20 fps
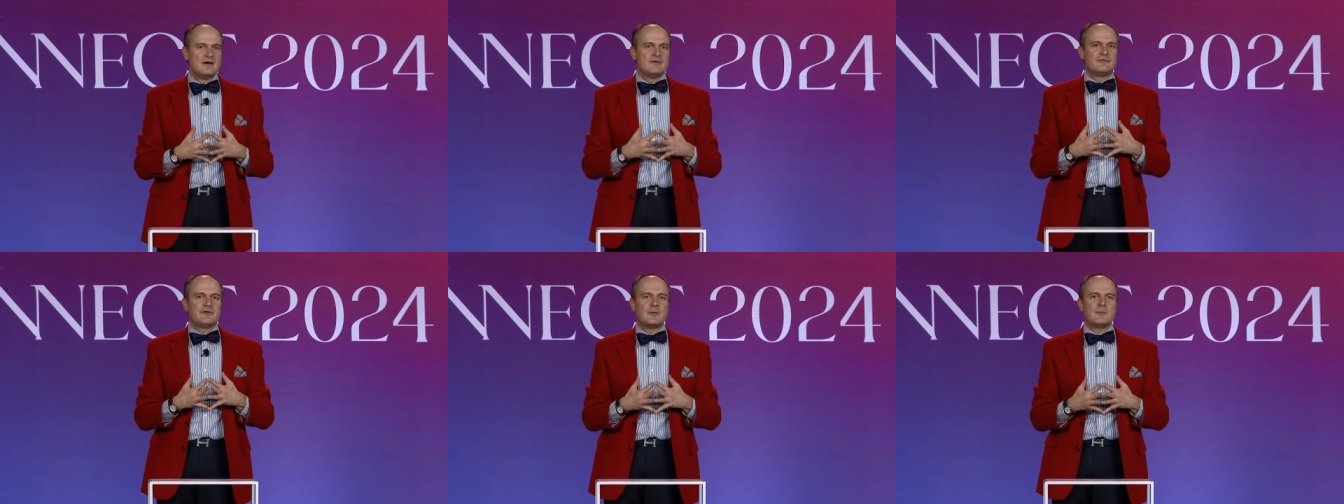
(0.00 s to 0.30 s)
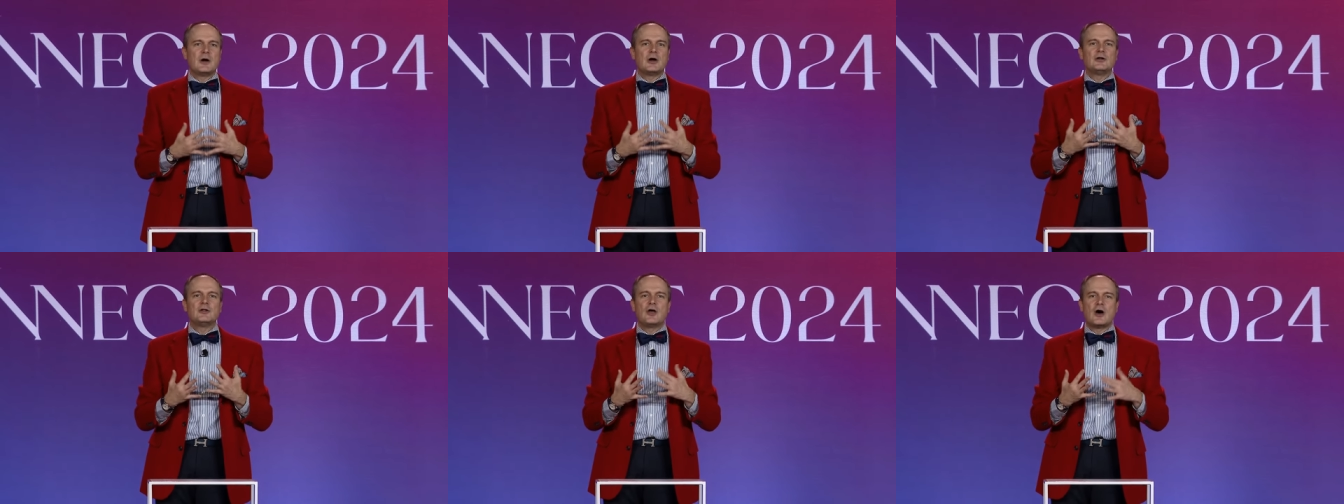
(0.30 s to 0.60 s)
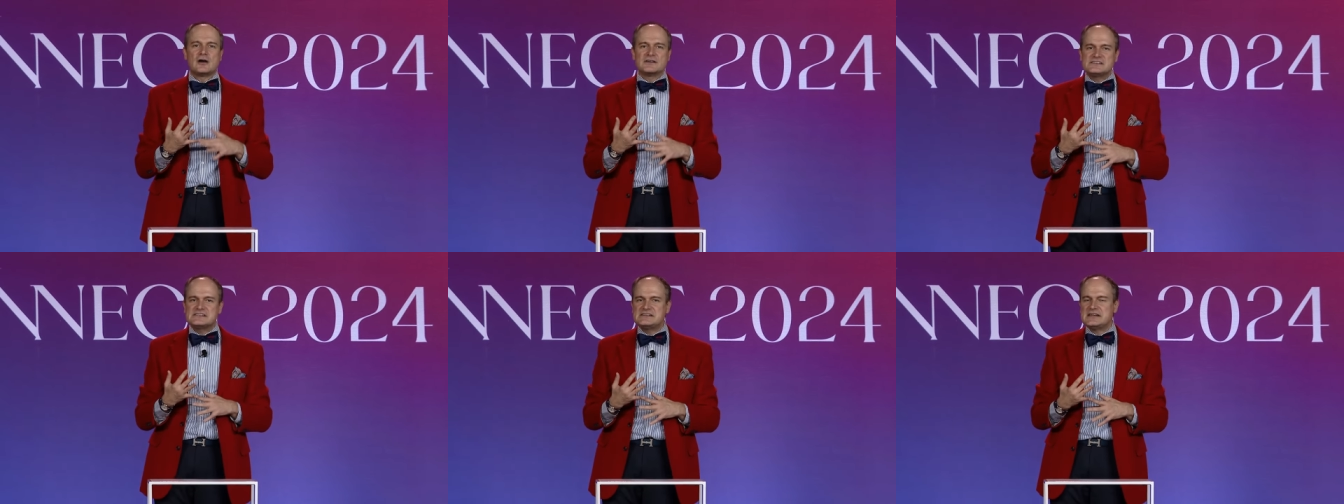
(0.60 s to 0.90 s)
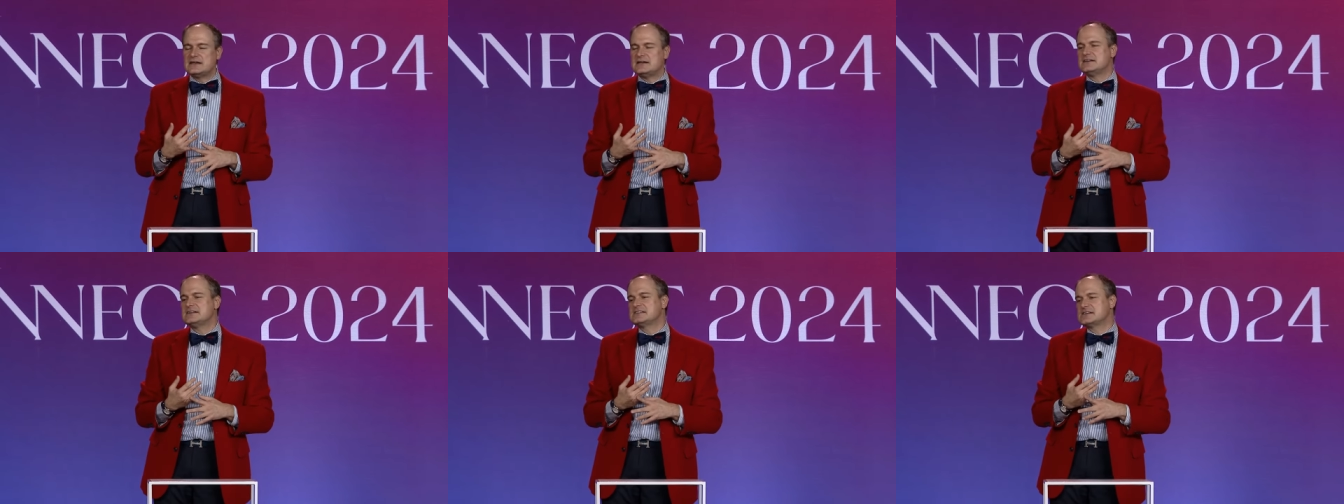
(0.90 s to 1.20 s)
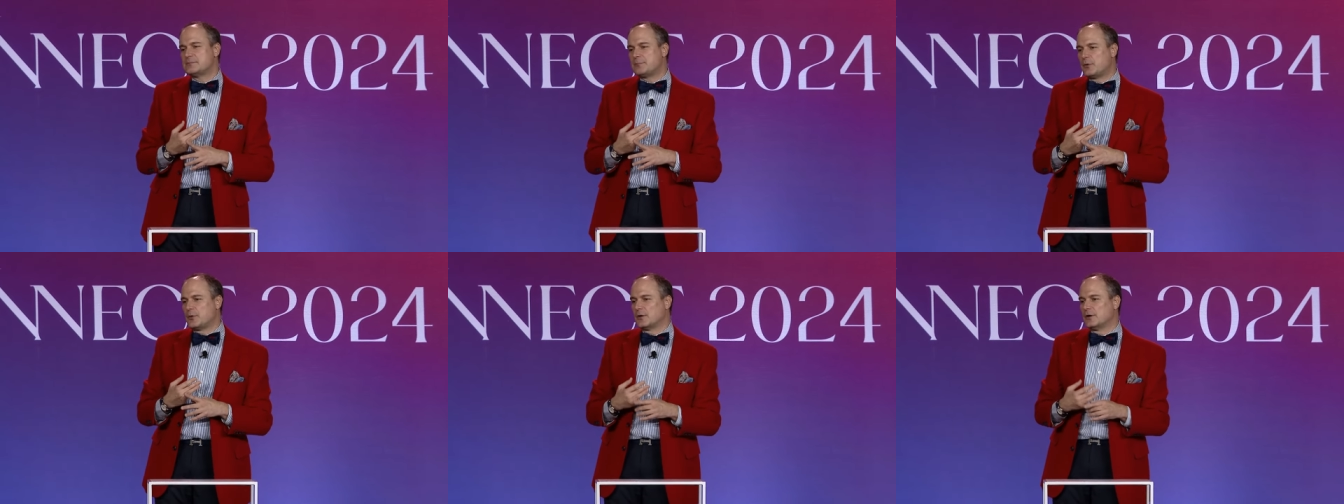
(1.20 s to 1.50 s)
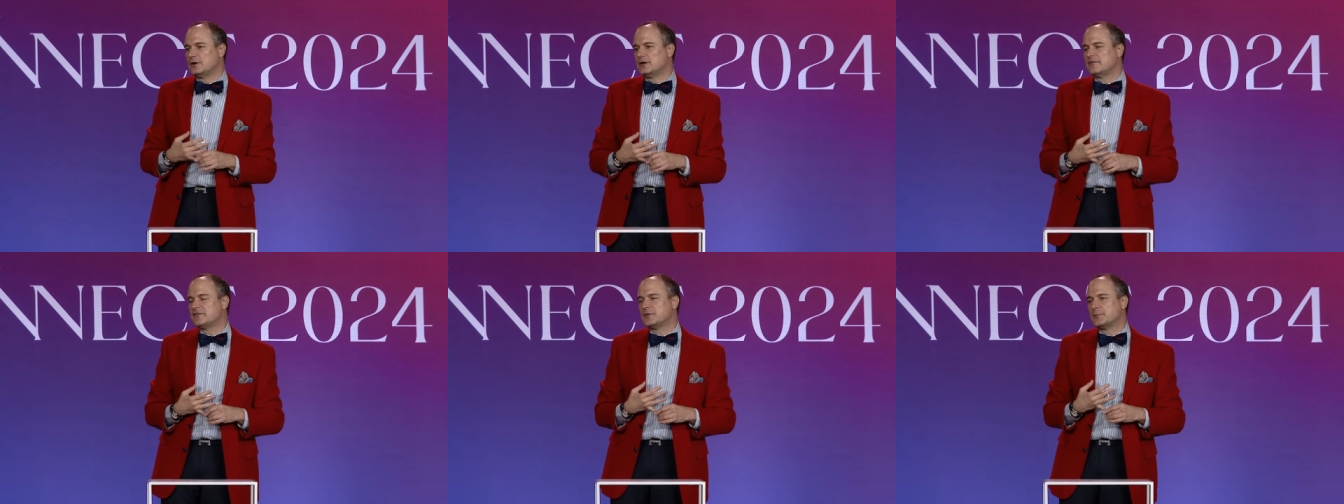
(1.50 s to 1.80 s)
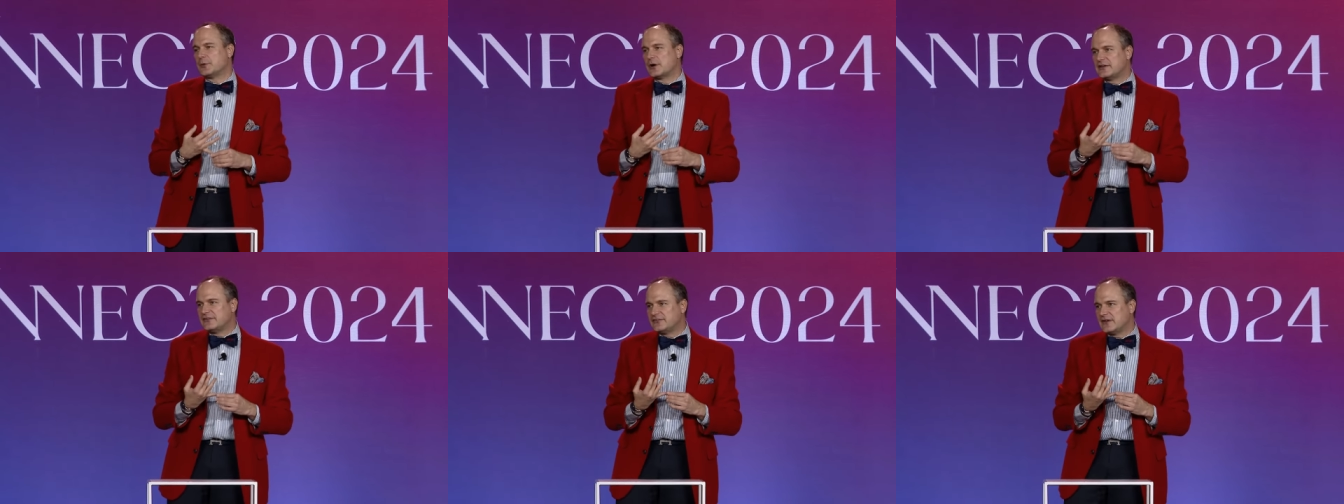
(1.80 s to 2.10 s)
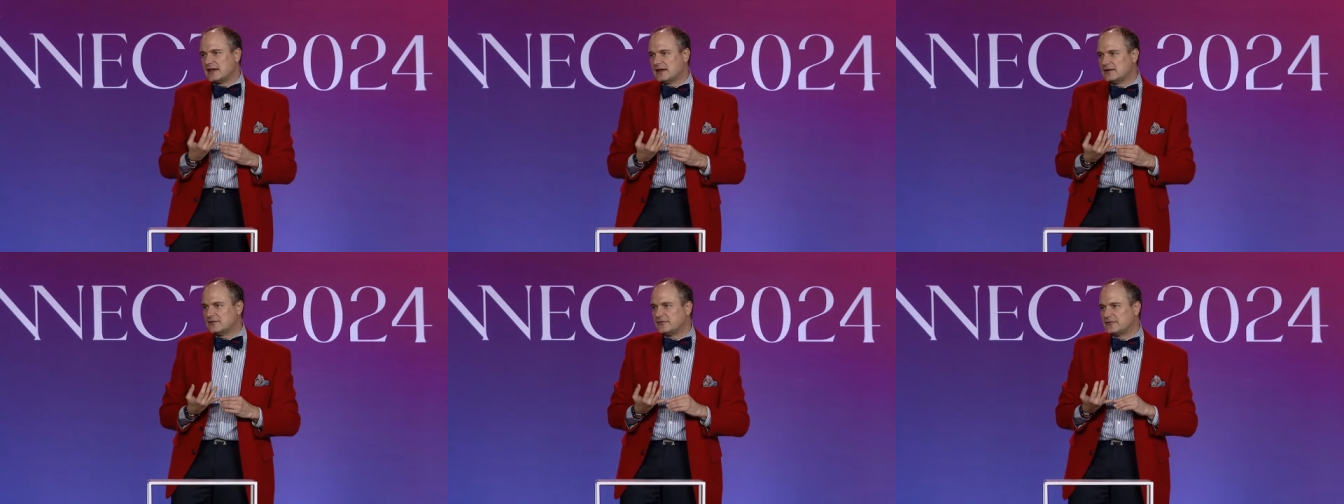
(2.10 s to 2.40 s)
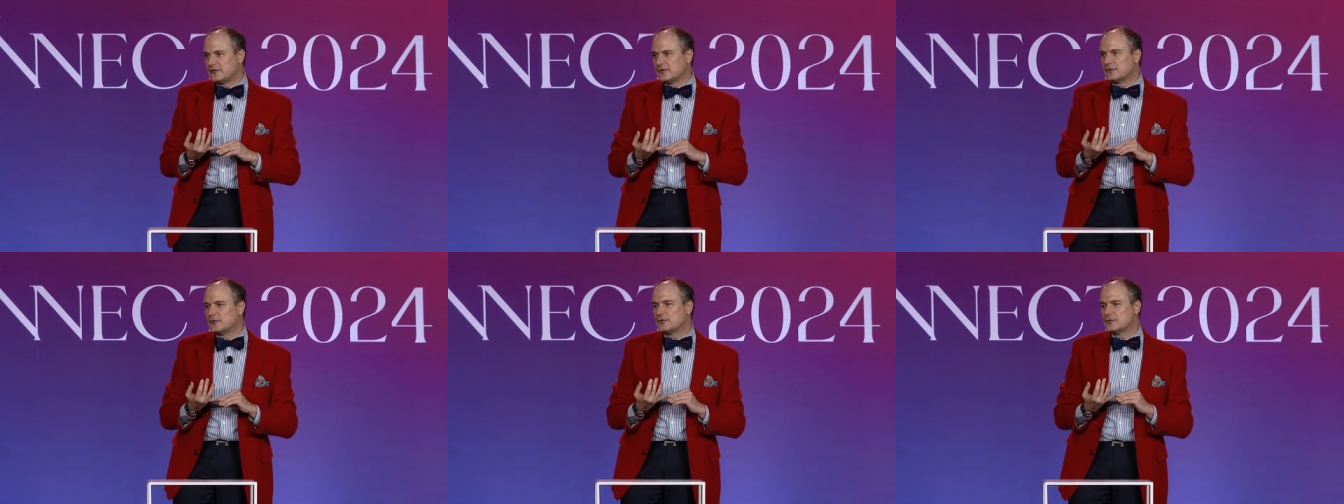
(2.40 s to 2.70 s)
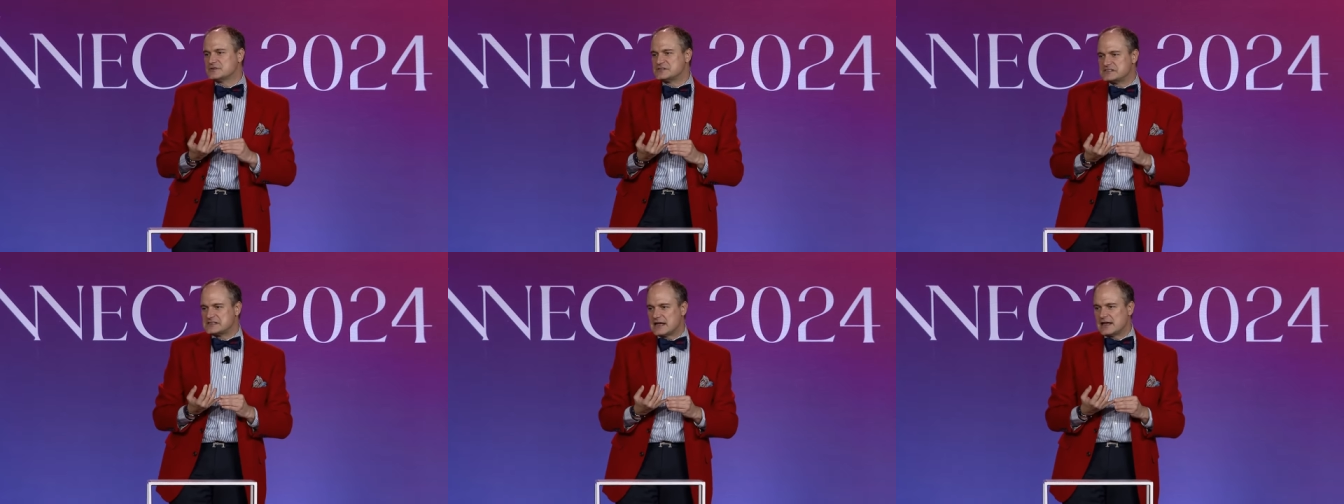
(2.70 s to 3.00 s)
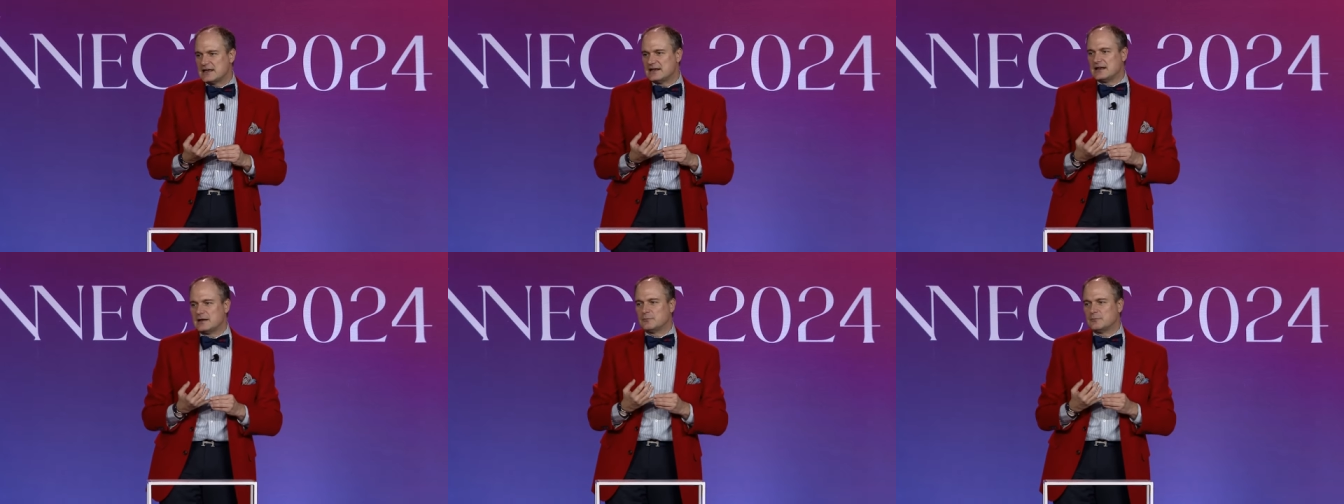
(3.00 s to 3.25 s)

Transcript: From our longstanding support of the Breast Cancer Crusade